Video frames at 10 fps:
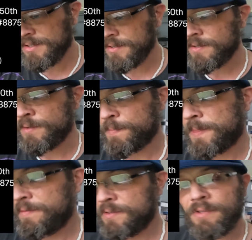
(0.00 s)
so
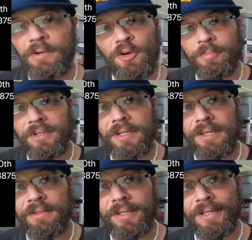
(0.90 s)
even though they were opened,
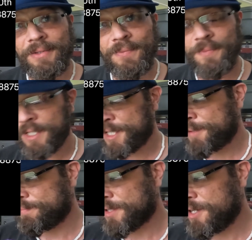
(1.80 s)
I think
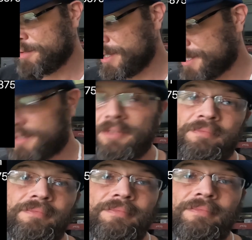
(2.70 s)
um, 100 bucks
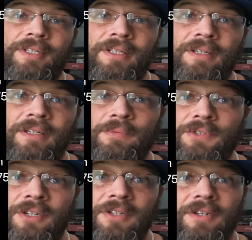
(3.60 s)
uh,
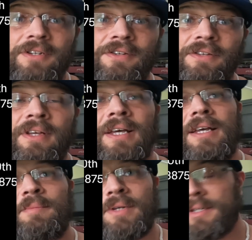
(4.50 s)
was a good deal
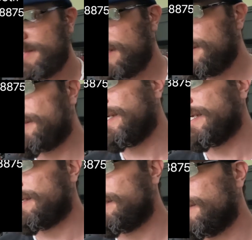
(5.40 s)
because they look
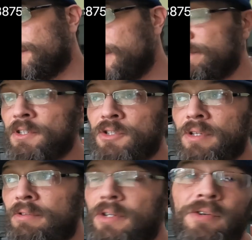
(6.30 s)
like um,
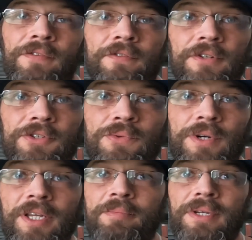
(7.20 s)
individually they're going for around
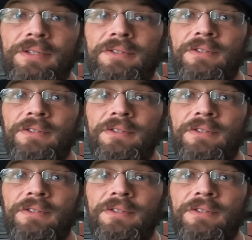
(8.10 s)
20 a piece.